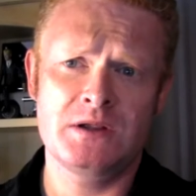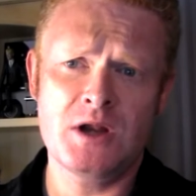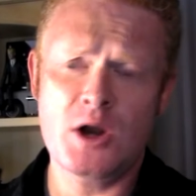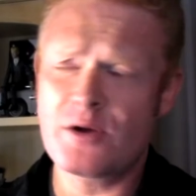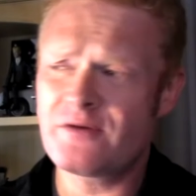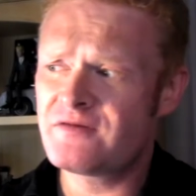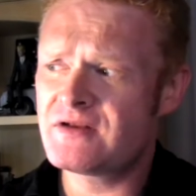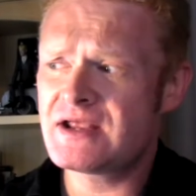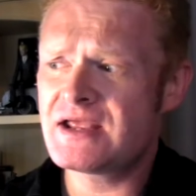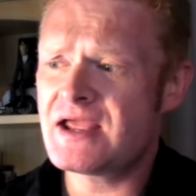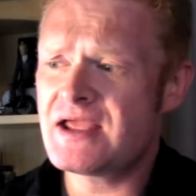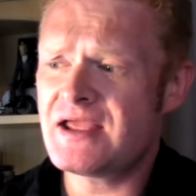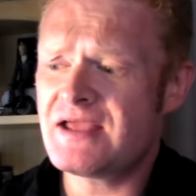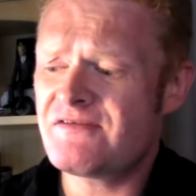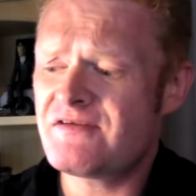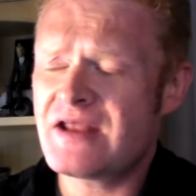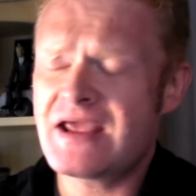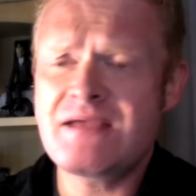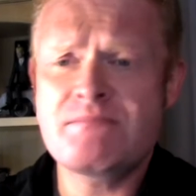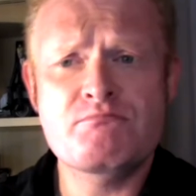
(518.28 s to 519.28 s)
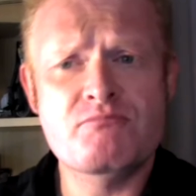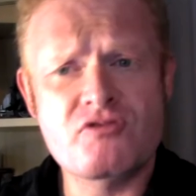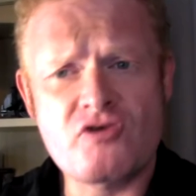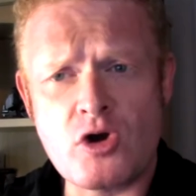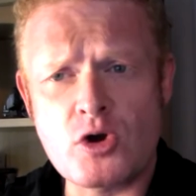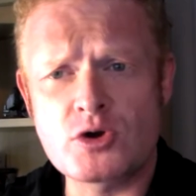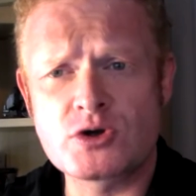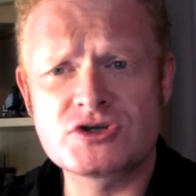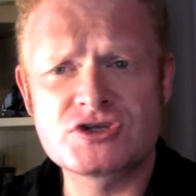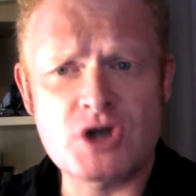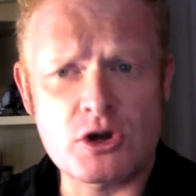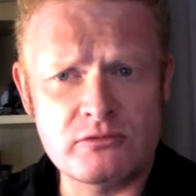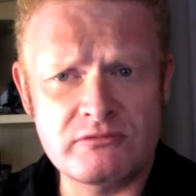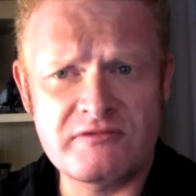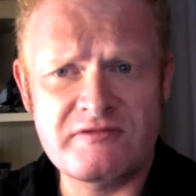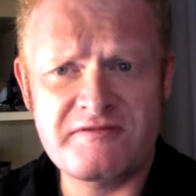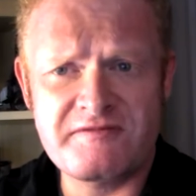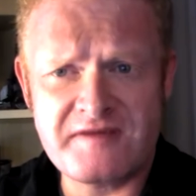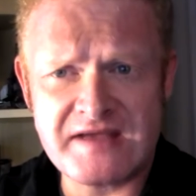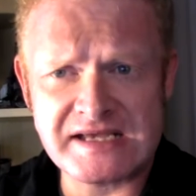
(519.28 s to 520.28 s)
You know, if it ain't broke,
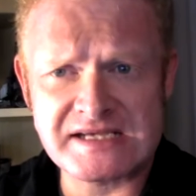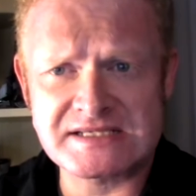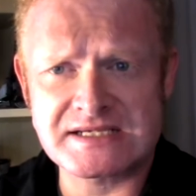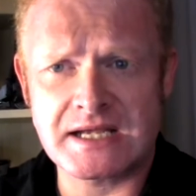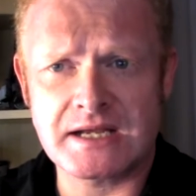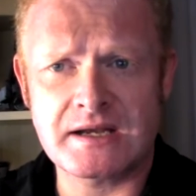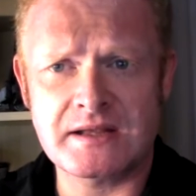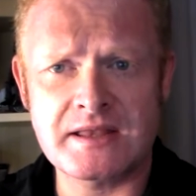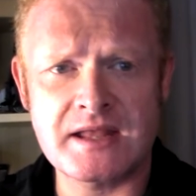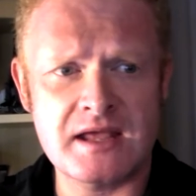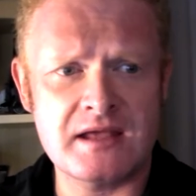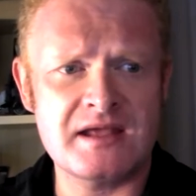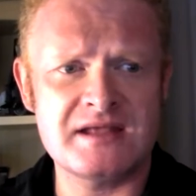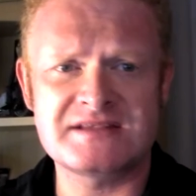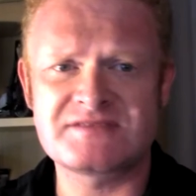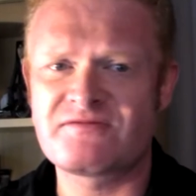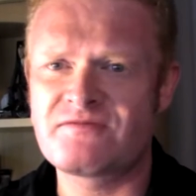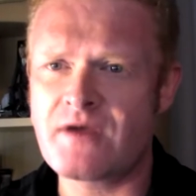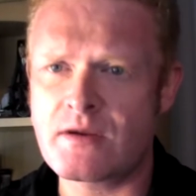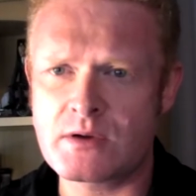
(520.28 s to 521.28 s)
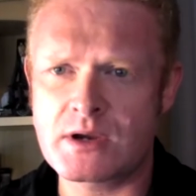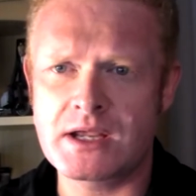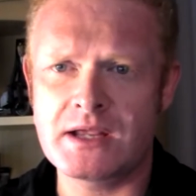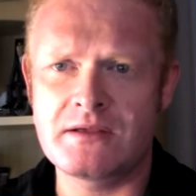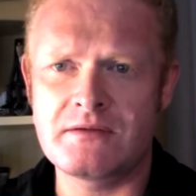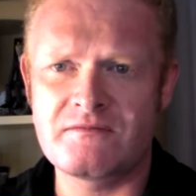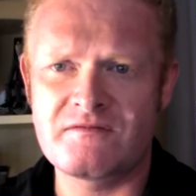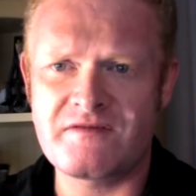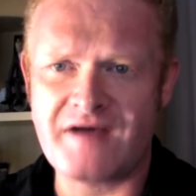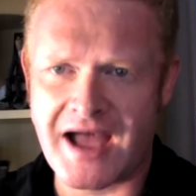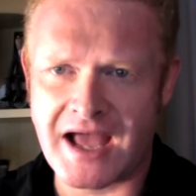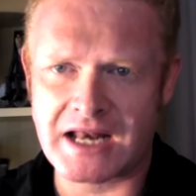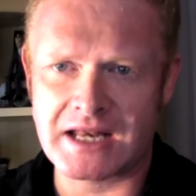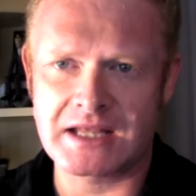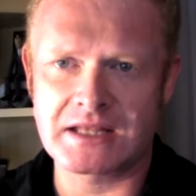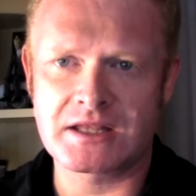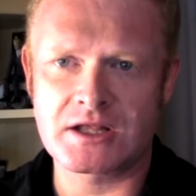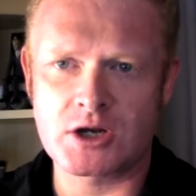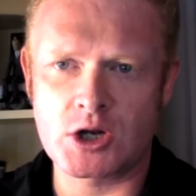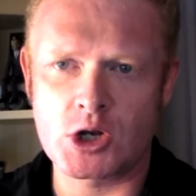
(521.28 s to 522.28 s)
don't fix it. And it's very
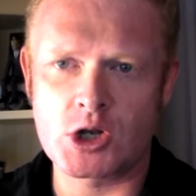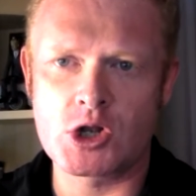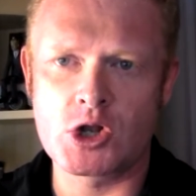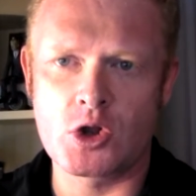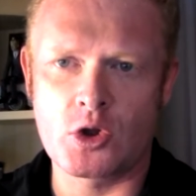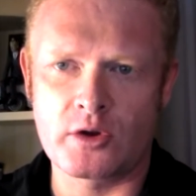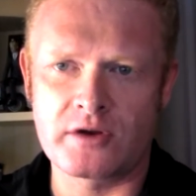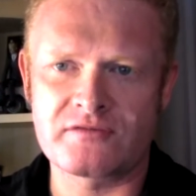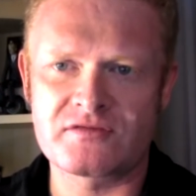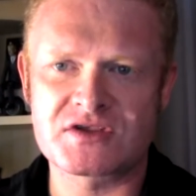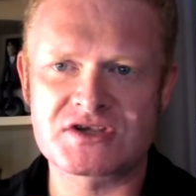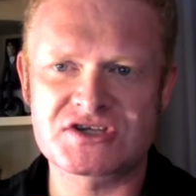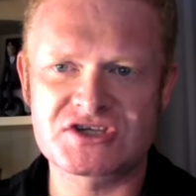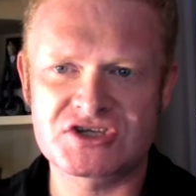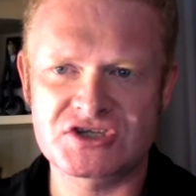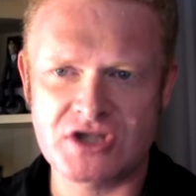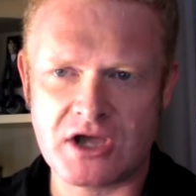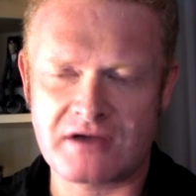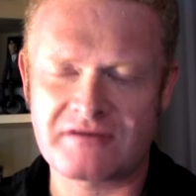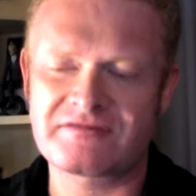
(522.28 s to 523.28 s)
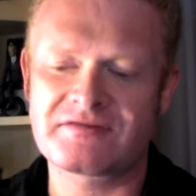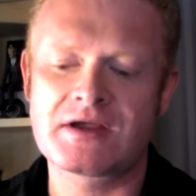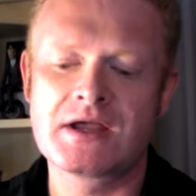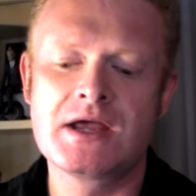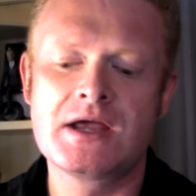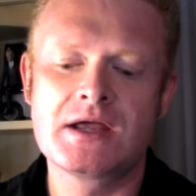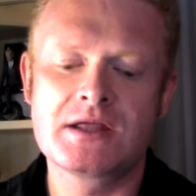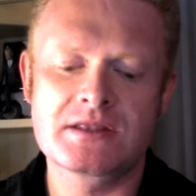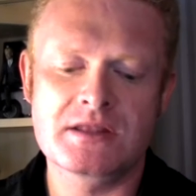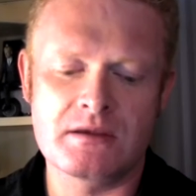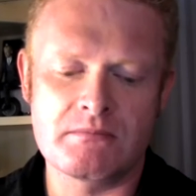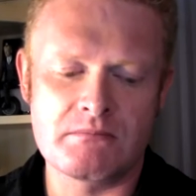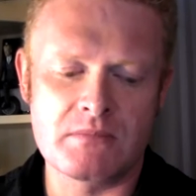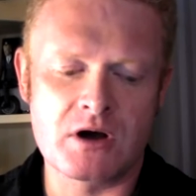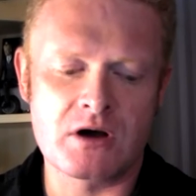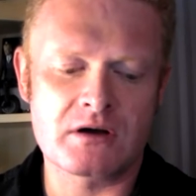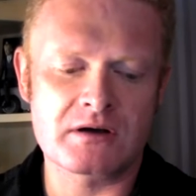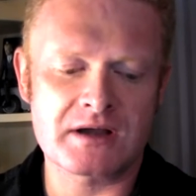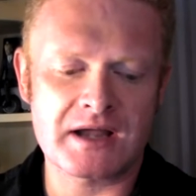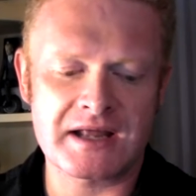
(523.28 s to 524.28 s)
valid that a lot of the stuff that
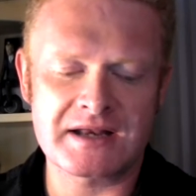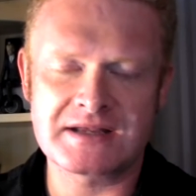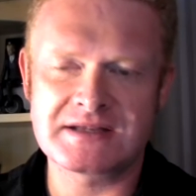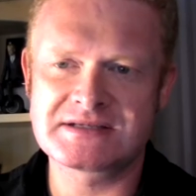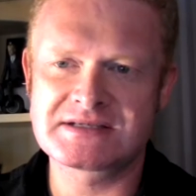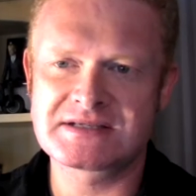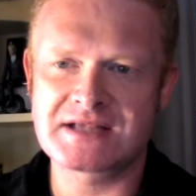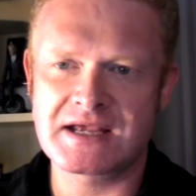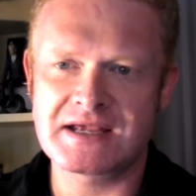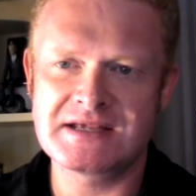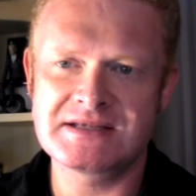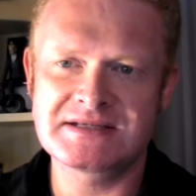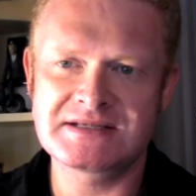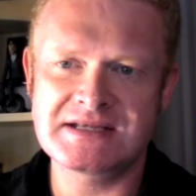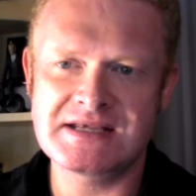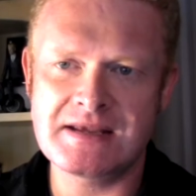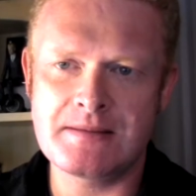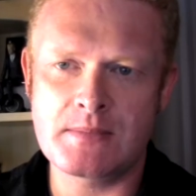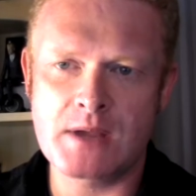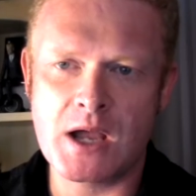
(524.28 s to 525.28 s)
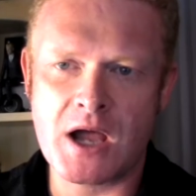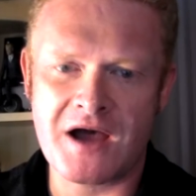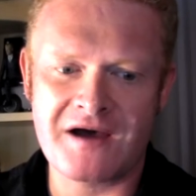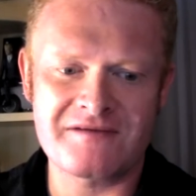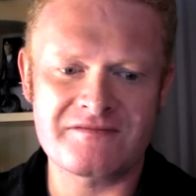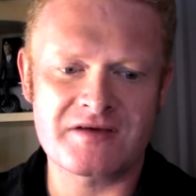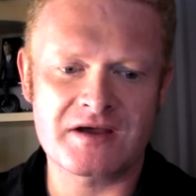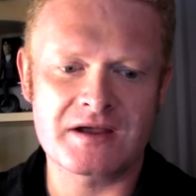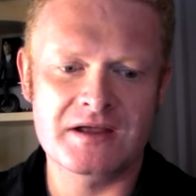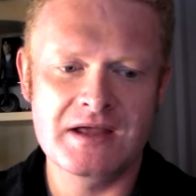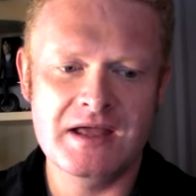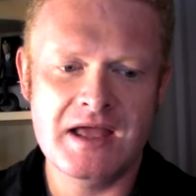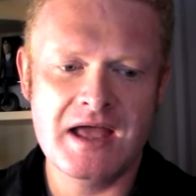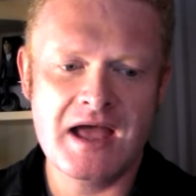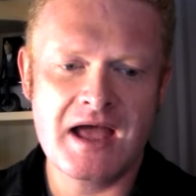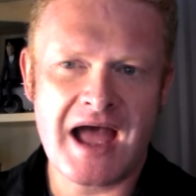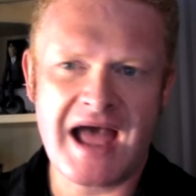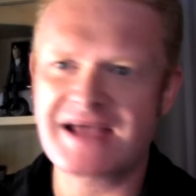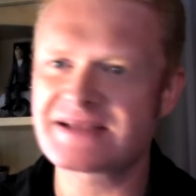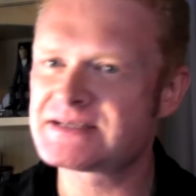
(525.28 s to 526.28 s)
Mark and his team cover
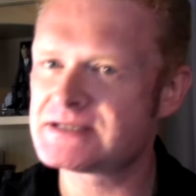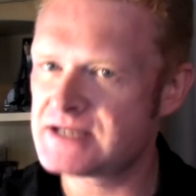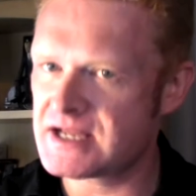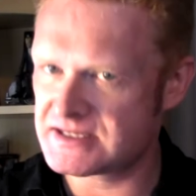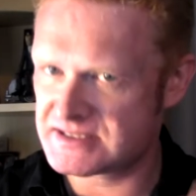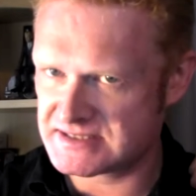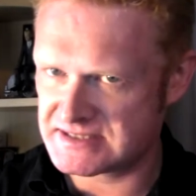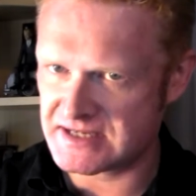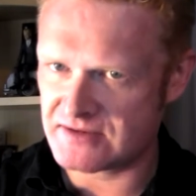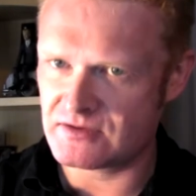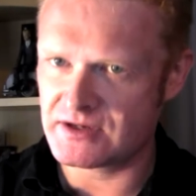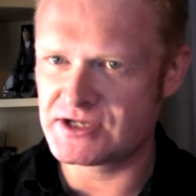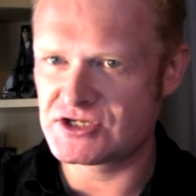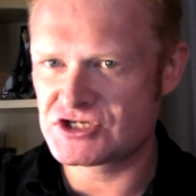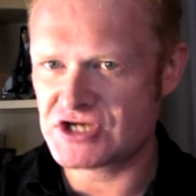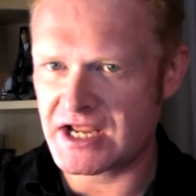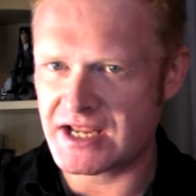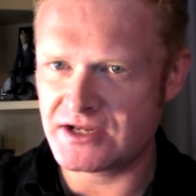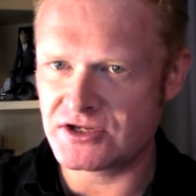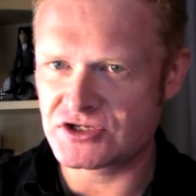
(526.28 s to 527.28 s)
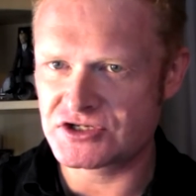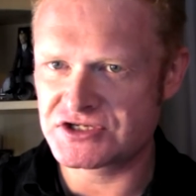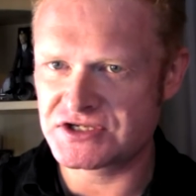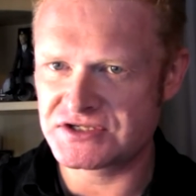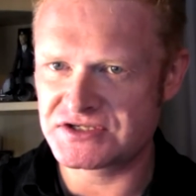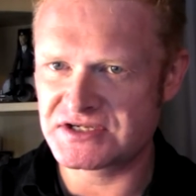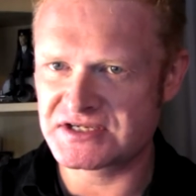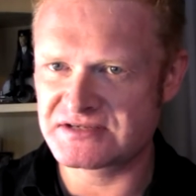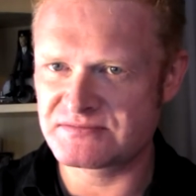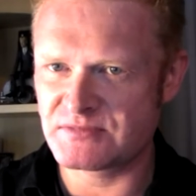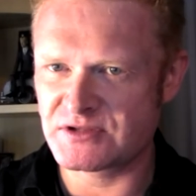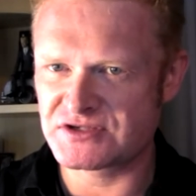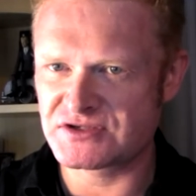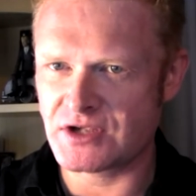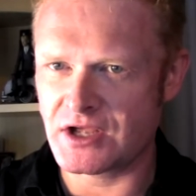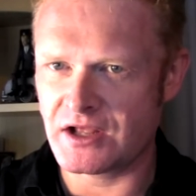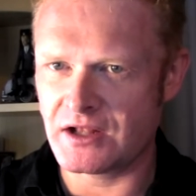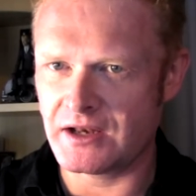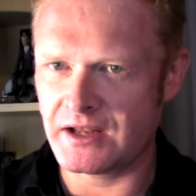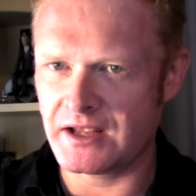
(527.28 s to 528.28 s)
hasn't necessarily changed since 6
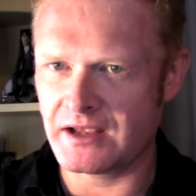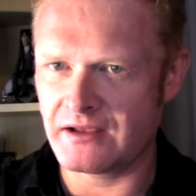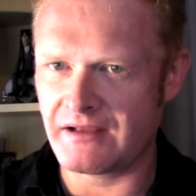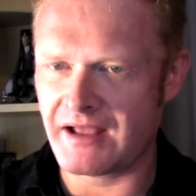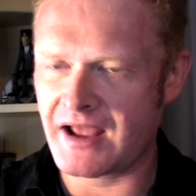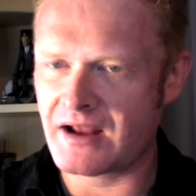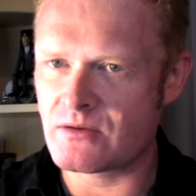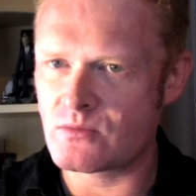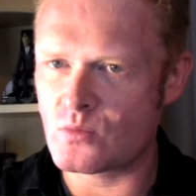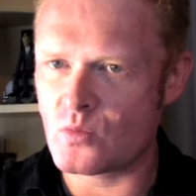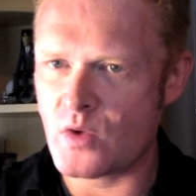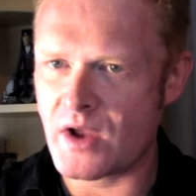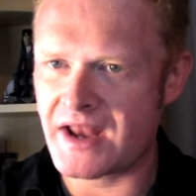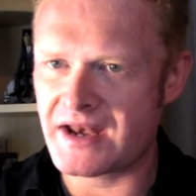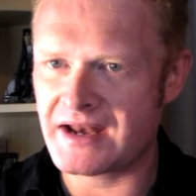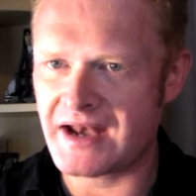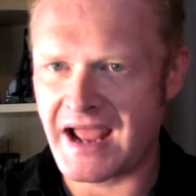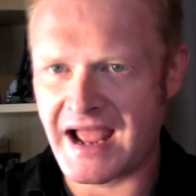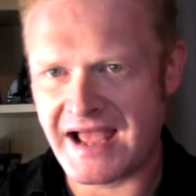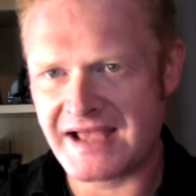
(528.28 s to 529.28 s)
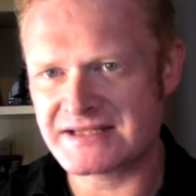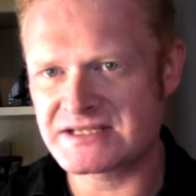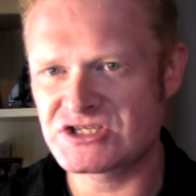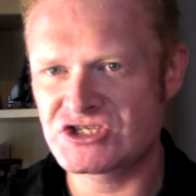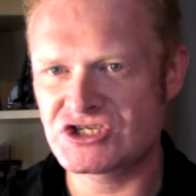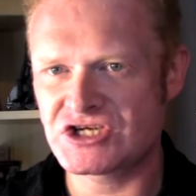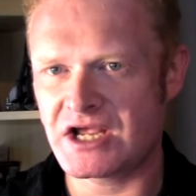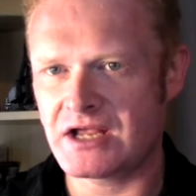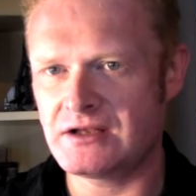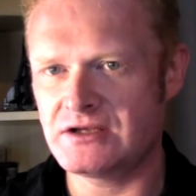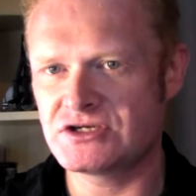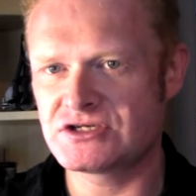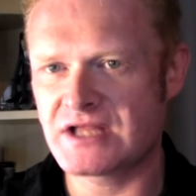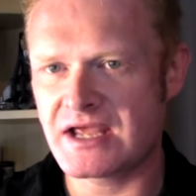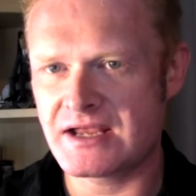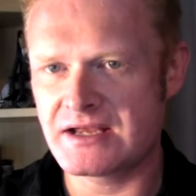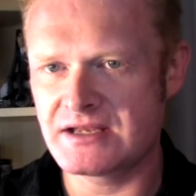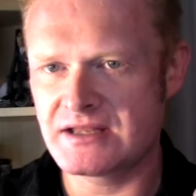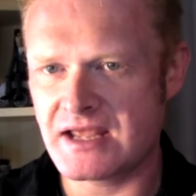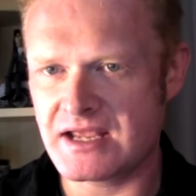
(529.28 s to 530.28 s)
months earlier. And when it has changed,
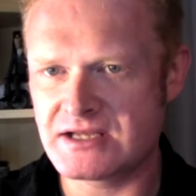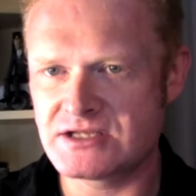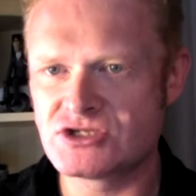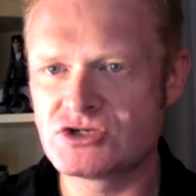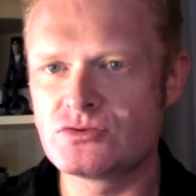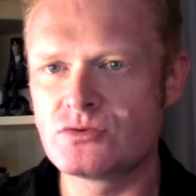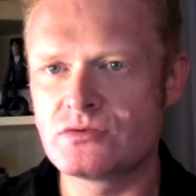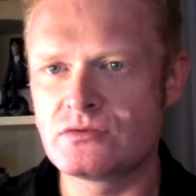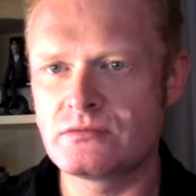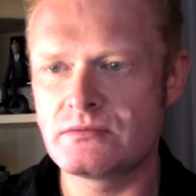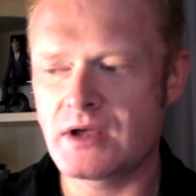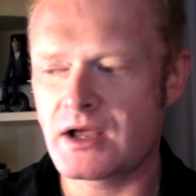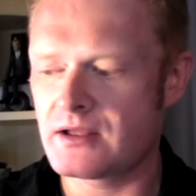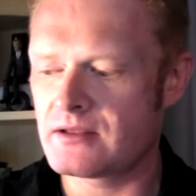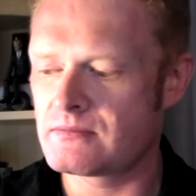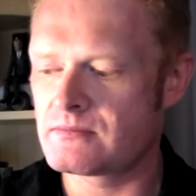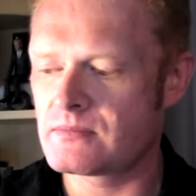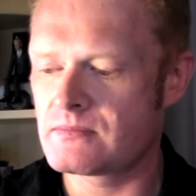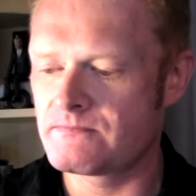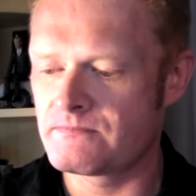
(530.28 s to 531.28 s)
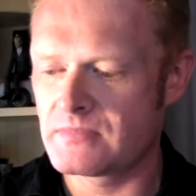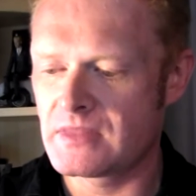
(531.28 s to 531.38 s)
they do a